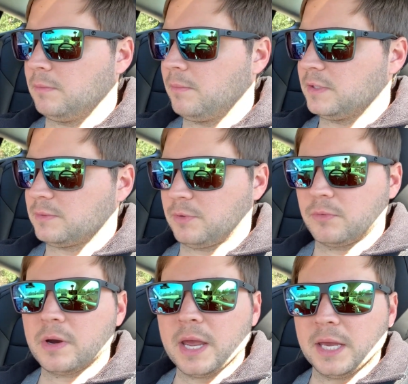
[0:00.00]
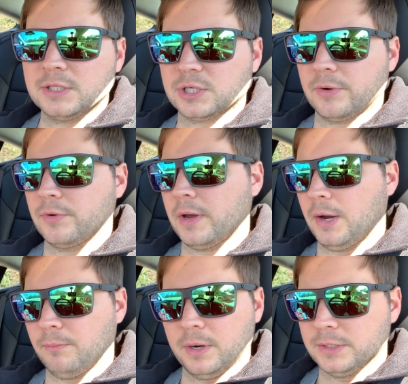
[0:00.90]
mess up the range. I don't know
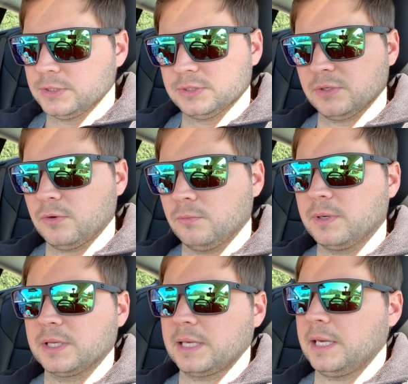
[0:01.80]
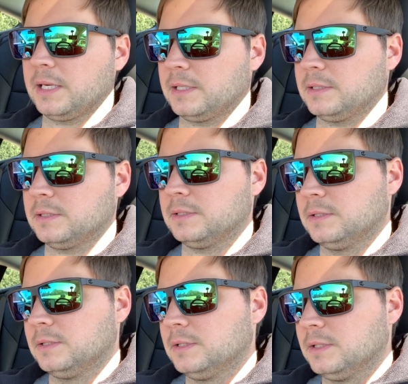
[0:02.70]
how much so, but it can.
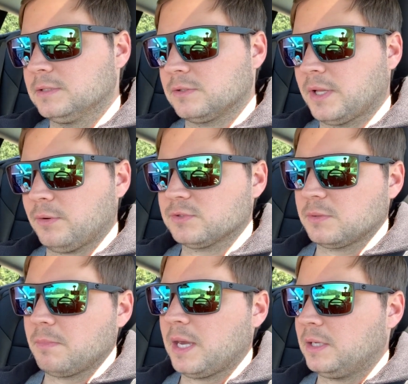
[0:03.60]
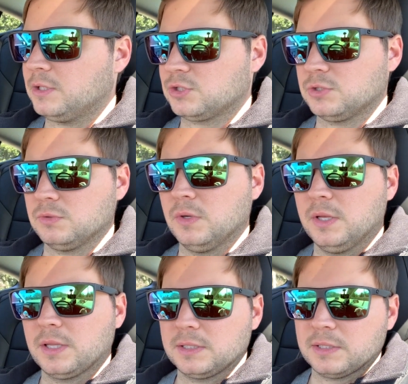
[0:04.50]
So that was the main issue.
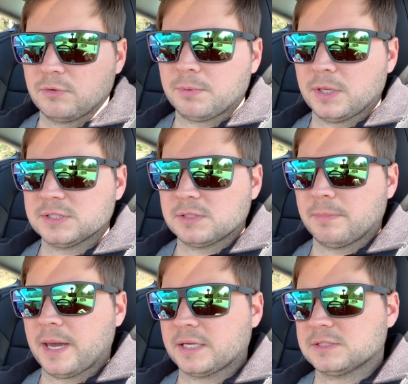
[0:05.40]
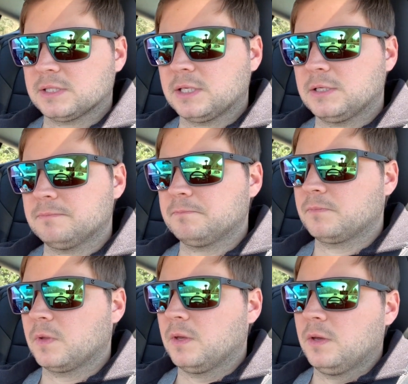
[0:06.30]
It did replace the back seat.
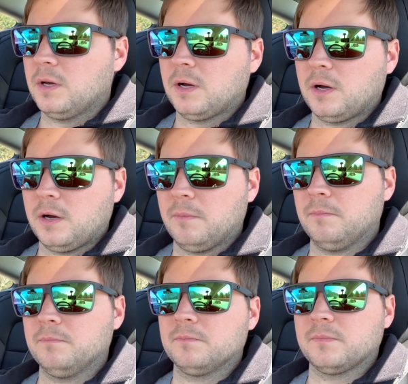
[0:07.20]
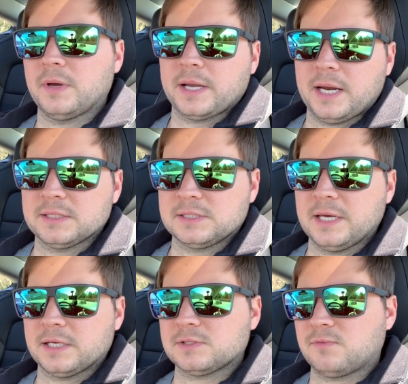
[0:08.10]
I got a
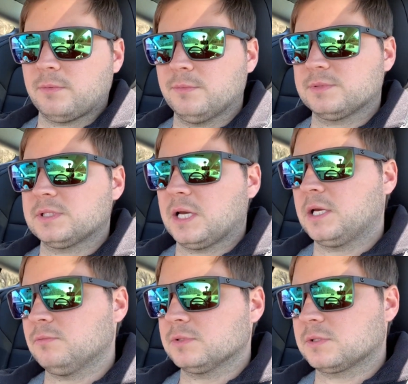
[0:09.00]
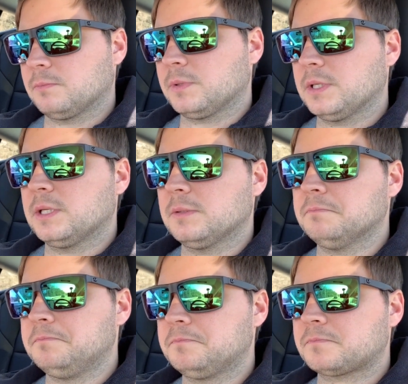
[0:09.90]
text from them saying it was
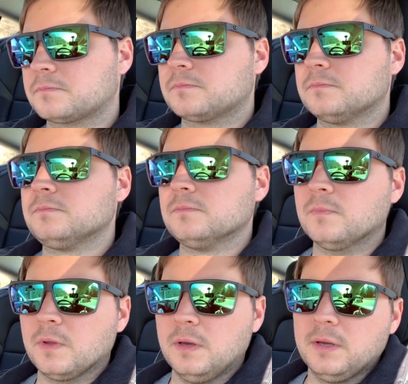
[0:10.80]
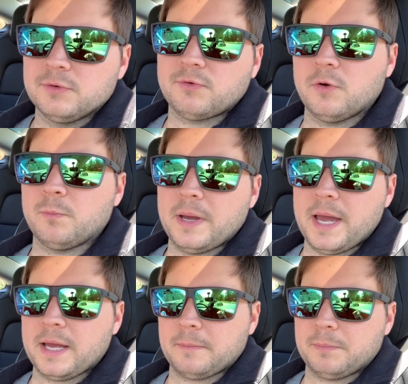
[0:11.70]
completed. Drove
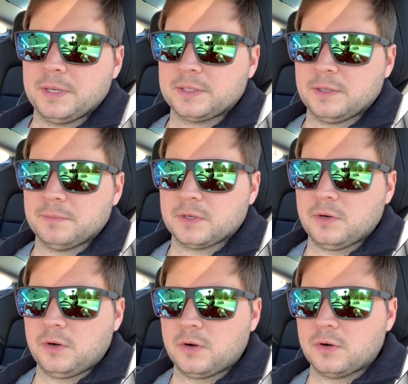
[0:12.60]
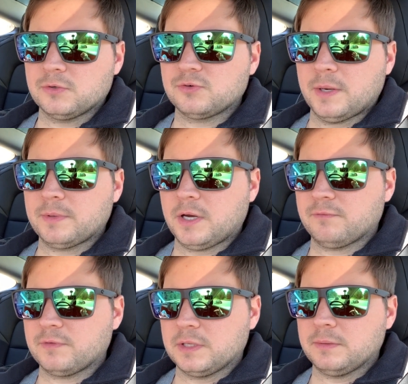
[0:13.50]
back, picked up the car, or dropped
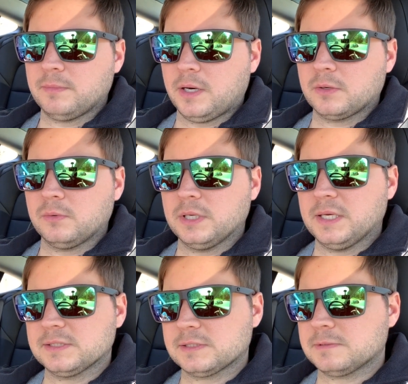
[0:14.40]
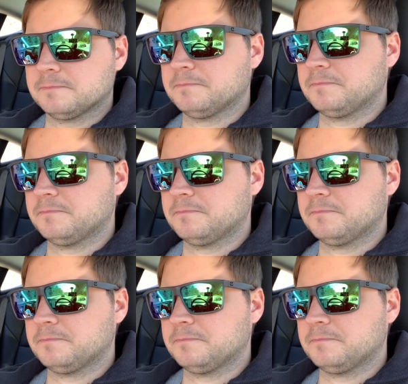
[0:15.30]
off the Model S.